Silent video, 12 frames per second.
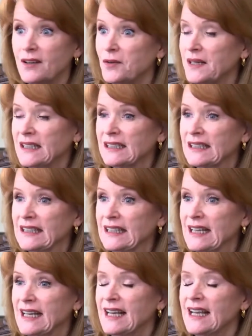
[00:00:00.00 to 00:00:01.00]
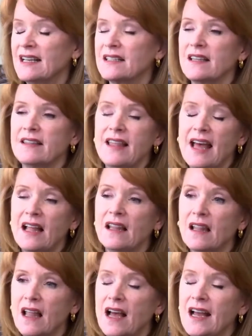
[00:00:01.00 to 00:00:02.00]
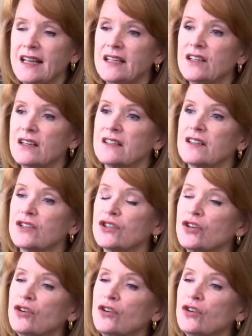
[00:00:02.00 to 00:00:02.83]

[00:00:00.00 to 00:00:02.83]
quickly is that that light doesn't